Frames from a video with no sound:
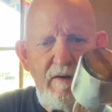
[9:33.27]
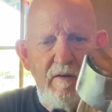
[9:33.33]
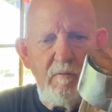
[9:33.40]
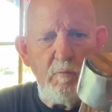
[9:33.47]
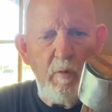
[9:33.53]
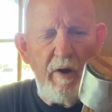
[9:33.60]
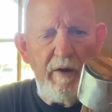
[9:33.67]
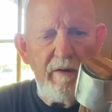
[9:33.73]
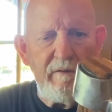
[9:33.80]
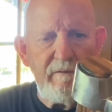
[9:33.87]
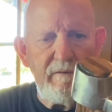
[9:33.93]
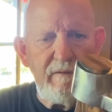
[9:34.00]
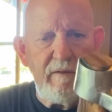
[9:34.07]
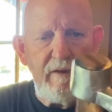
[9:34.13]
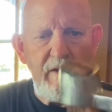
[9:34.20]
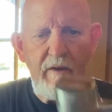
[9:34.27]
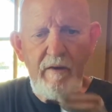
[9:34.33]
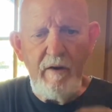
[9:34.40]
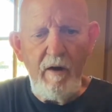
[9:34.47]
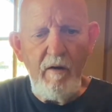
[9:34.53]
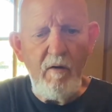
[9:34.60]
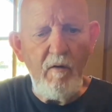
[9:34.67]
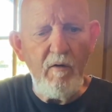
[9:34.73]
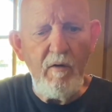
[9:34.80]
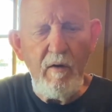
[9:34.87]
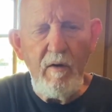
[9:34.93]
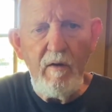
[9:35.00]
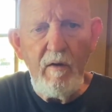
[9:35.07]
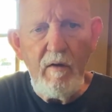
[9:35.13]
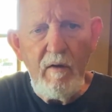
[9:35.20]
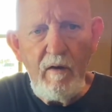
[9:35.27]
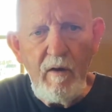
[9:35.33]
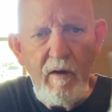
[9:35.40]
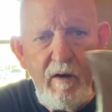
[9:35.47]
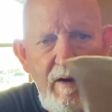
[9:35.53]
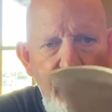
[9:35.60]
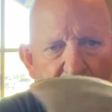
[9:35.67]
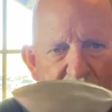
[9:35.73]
But you know, I